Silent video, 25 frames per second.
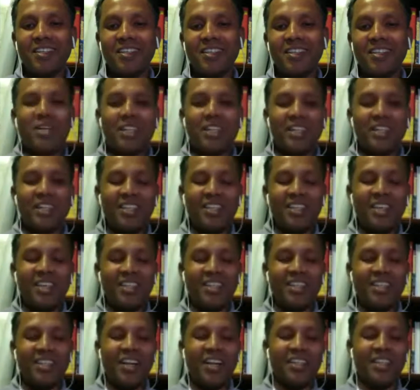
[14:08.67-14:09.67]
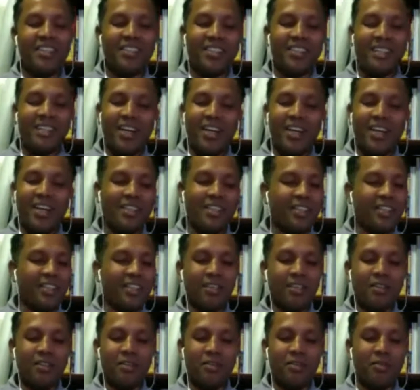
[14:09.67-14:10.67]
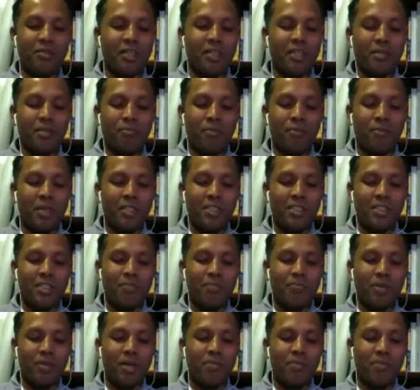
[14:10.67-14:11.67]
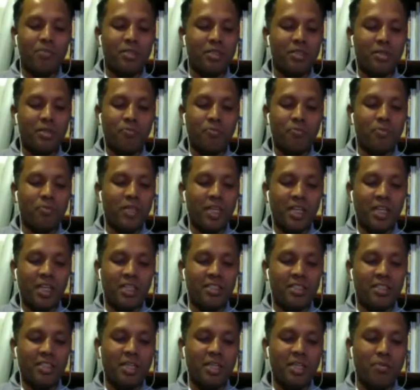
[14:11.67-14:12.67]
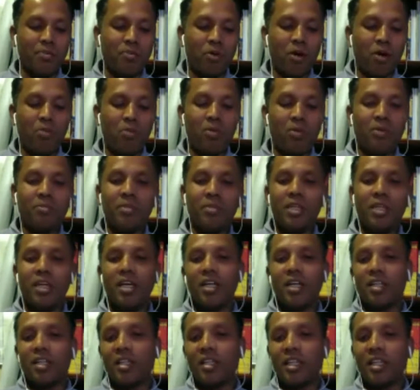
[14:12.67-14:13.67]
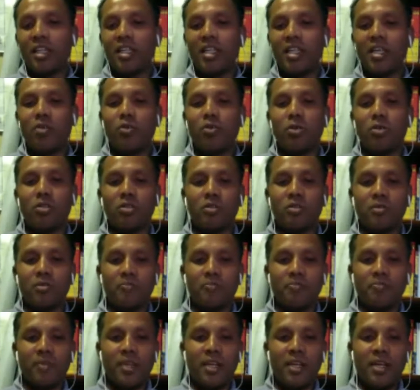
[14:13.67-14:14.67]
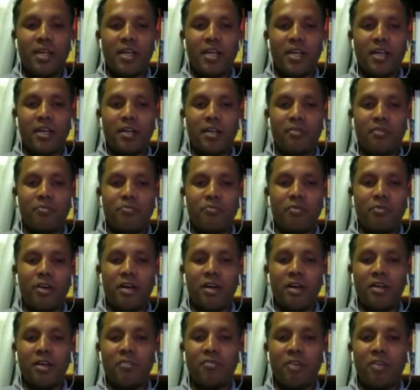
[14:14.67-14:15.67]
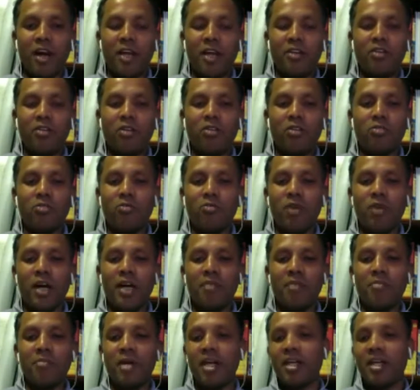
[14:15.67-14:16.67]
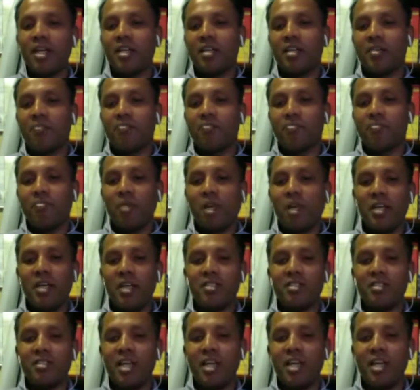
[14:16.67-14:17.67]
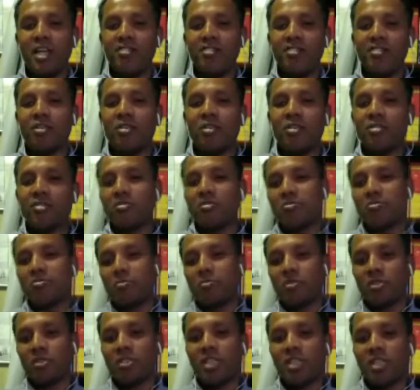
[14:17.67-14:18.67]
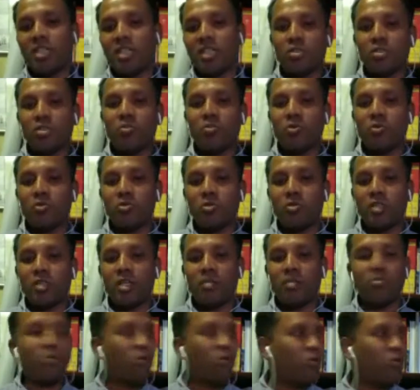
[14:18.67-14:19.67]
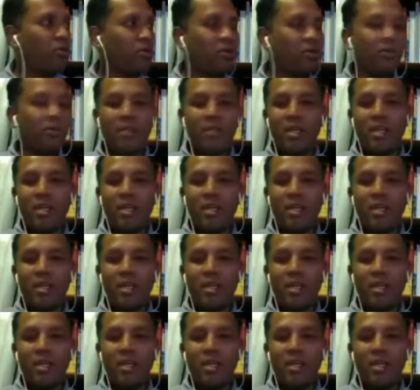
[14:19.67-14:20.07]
Because other than that, I think when the pay slip comes, if there is any problem, then they go to find out why my pay is less or which I is supposed to get more.